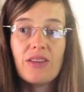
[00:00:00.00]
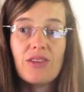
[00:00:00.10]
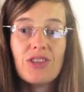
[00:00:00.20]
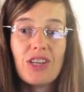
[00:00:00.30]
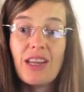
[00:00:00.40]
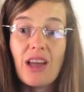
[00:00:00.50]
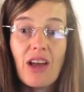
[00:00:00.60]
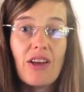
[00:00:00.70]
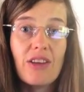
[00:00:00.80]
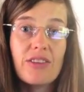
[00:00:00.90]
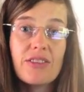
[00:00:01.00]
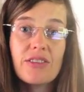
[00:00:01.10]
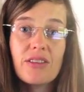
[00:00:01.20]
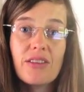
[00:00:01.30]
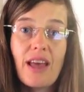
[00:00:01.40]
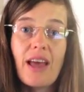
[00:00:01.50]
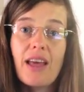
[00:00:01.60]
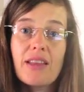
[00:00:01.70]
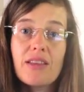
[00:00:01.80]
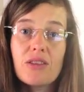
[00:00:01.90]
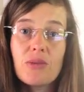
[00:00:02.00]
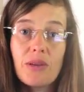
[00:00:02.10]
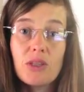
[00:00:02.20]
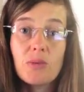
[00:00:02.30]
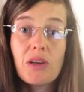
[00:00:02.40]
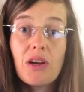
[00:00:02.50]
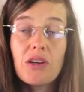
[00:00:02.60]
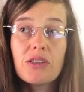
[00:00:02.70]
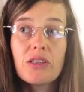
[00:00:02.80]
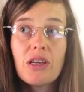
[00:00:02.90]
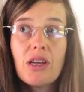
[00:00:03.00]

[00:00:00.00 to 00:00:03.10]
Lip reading: she heard that the twins were gone,